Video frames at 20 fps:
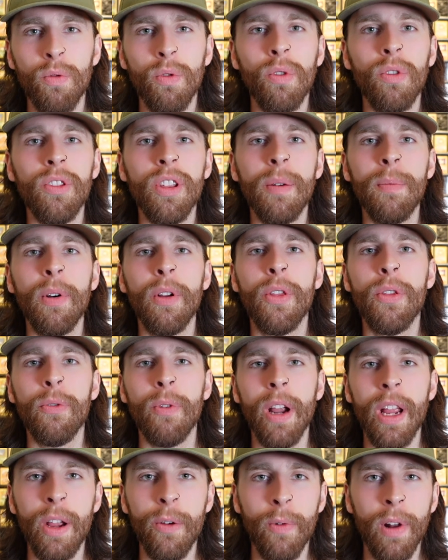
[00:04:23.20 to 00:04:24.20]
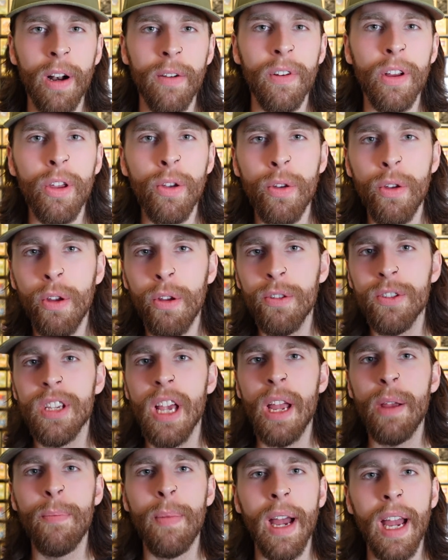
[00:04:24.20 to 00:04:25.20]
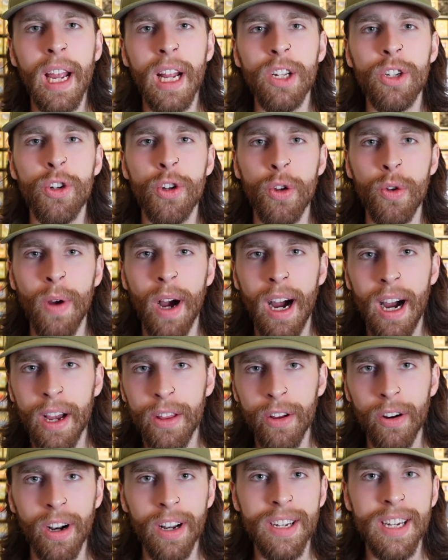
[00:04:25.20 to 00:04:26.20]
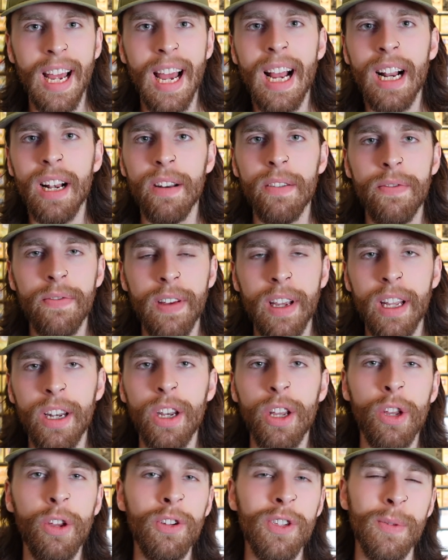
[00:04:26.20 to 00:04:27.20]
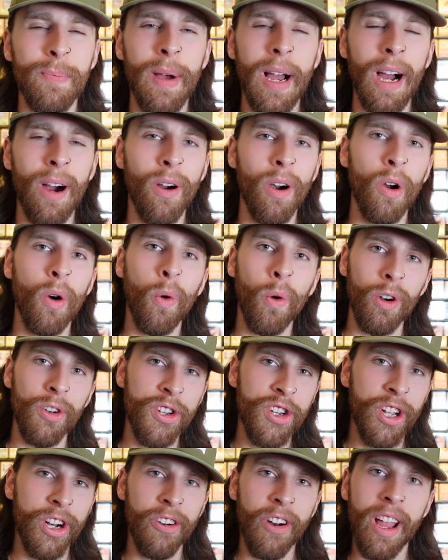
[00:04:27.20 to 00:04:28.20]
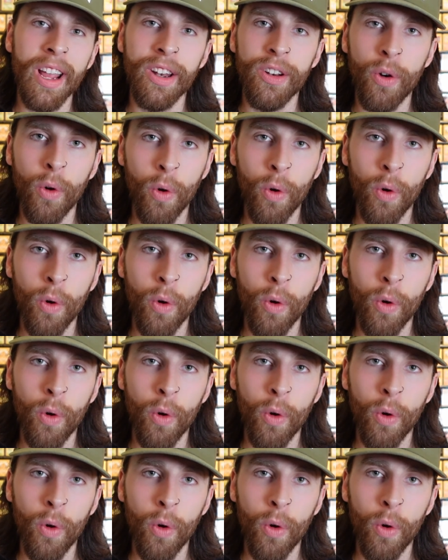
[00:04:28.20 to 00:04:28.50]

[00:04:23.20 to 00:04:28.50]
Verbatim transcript: Rule number three, whenever you use a page to either attack, defend, use a power, or generate an